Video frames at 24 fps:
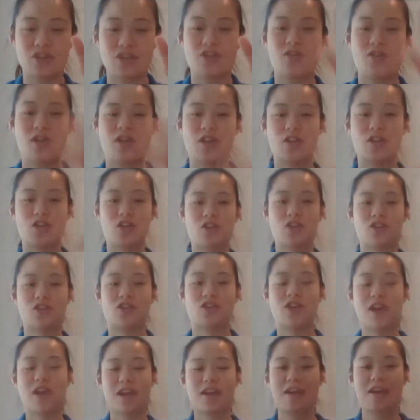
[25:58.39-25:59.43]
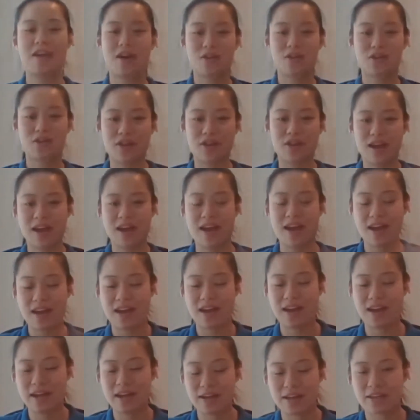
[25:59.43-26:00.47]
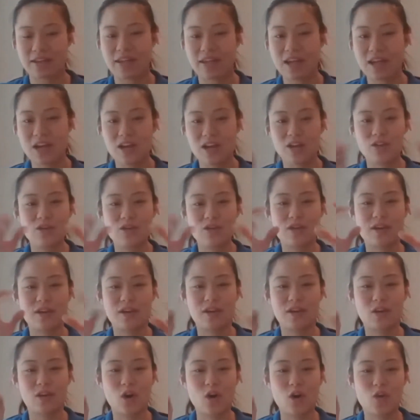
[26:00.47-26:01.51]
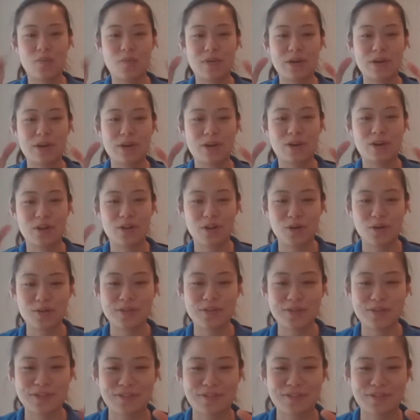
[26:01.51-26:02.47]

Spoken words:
you can shake out your hands. You can open and close those